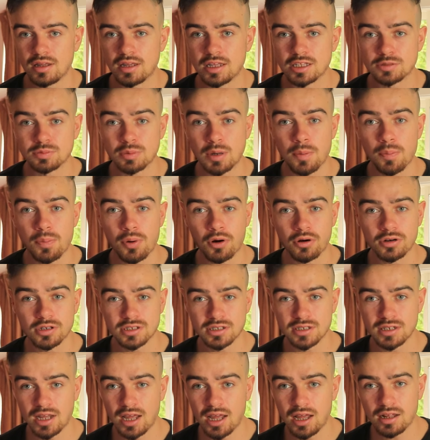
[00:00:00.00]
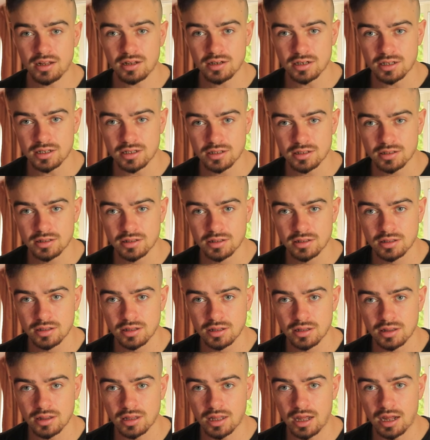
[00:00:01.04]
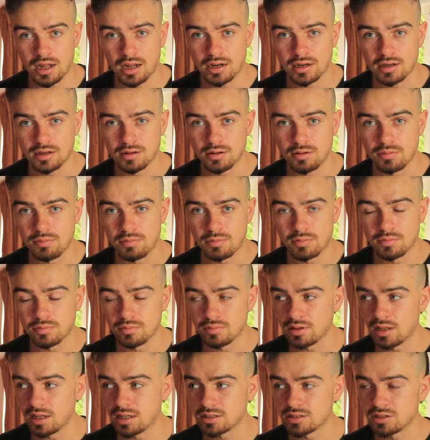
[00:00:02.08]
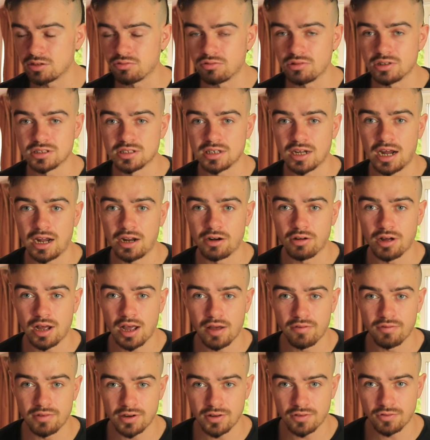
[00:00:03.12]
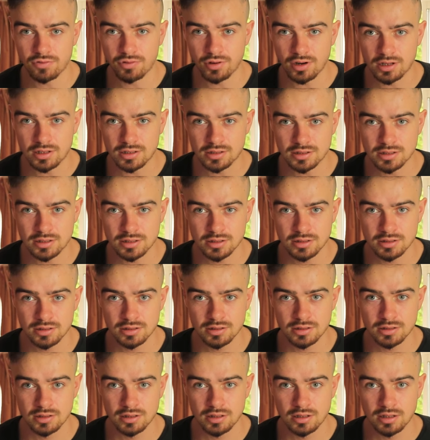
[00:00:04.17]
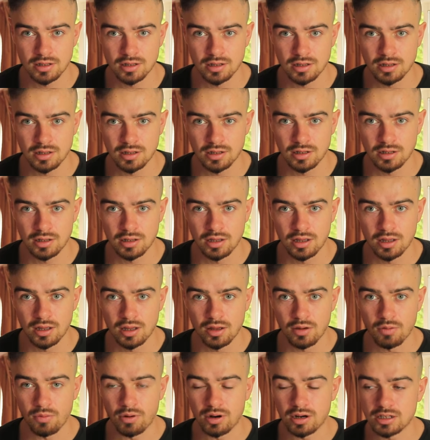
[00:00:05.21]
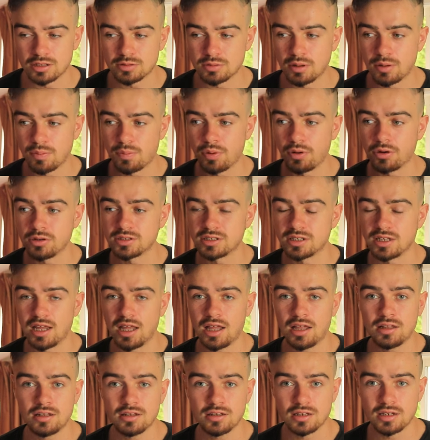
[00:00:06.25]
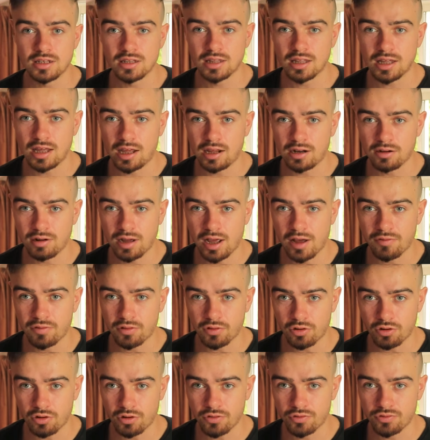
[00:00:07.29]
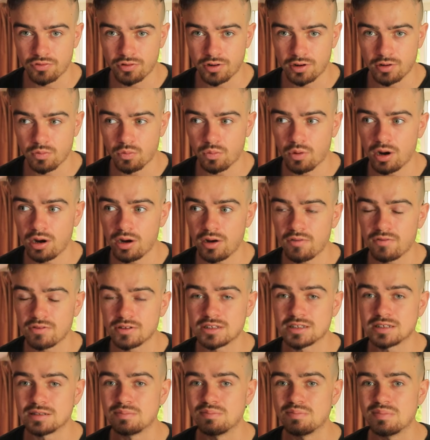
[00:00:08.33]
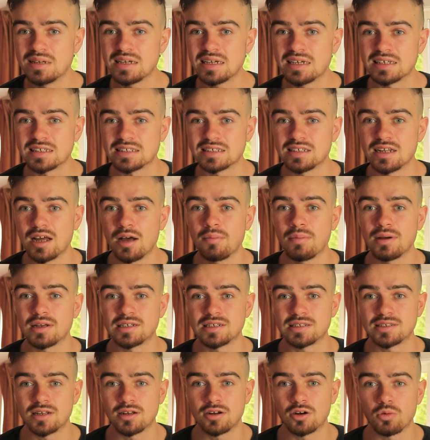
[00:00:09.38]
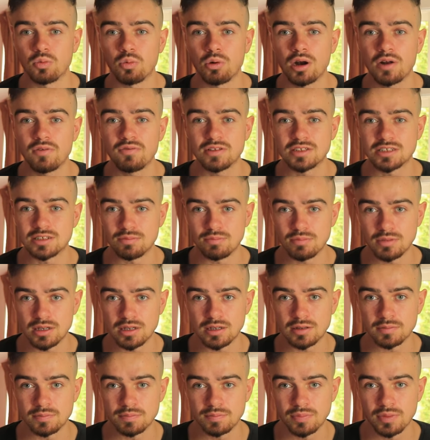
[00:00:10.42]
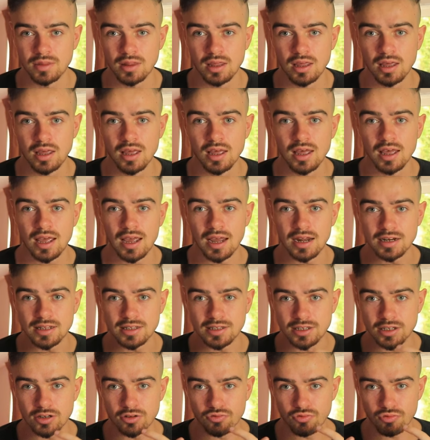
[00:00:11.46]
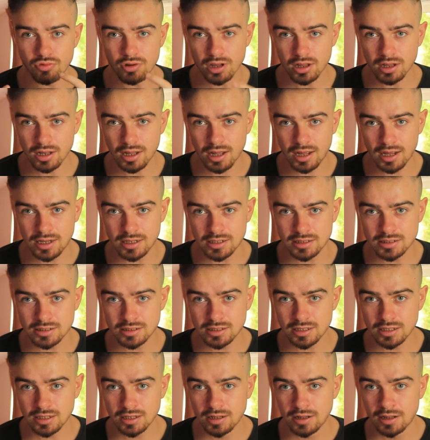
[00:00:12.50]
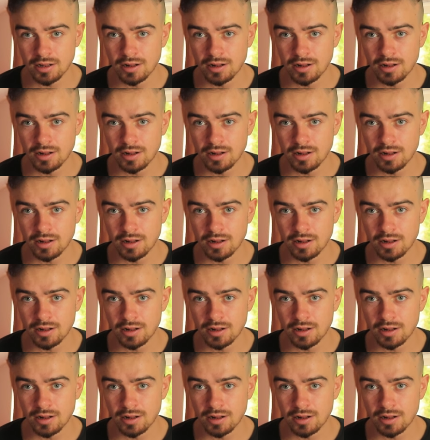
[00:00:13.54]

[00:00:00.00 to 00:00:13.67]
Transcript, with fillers: it's my personality that that's the reason I don't have any friends. What is my personality that I don't have a girlfriend? What if it's me? It's not my stutter. What if it's me? And he realized